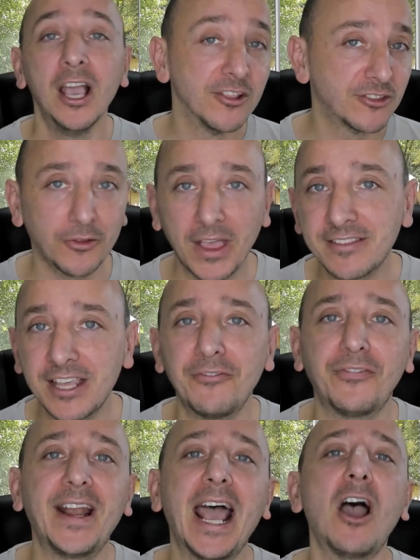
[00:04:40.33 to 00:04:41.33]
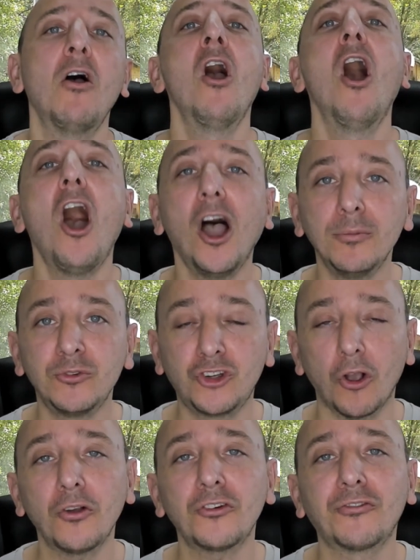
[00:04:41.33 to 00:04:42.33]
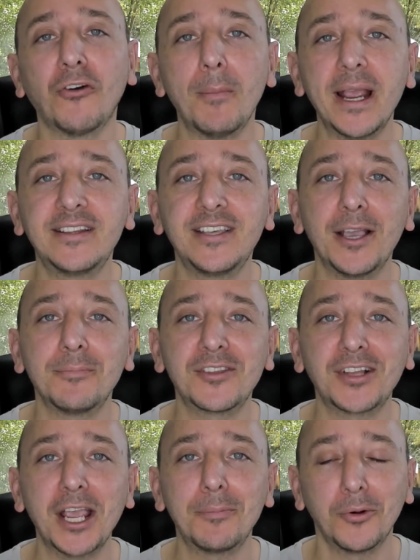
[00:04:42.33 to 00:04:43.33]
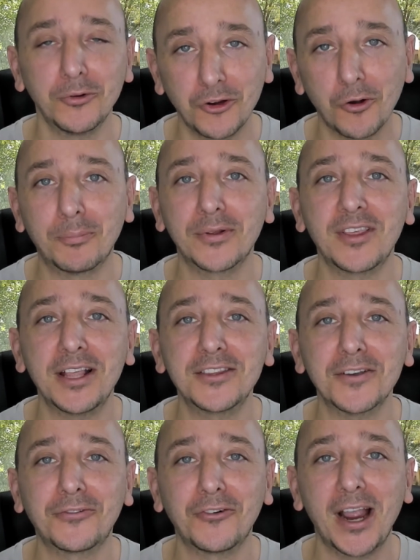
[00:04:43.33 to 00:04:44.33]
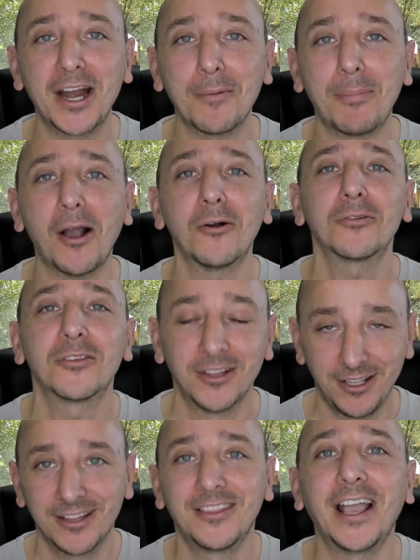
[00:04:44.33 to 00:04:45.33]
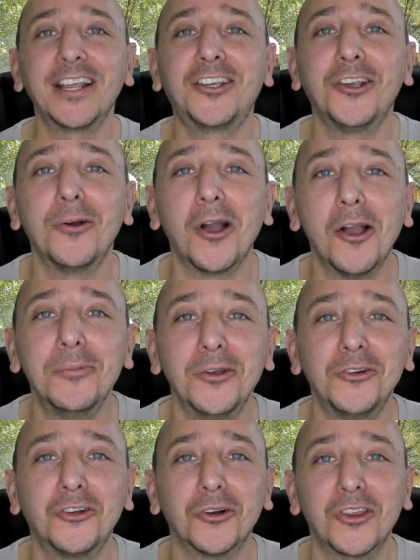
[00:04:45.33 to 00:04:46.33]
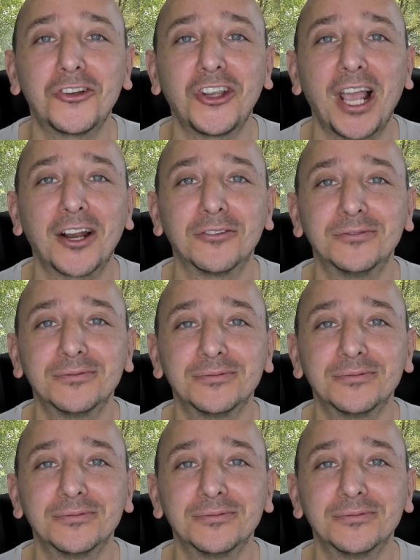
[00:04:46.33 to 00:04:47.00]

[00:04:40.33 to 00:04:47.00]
So that's it for now. I'm Josh from ATM State Pool, your presenter for Adapulse. Thank you. I hope you enjoy the channel.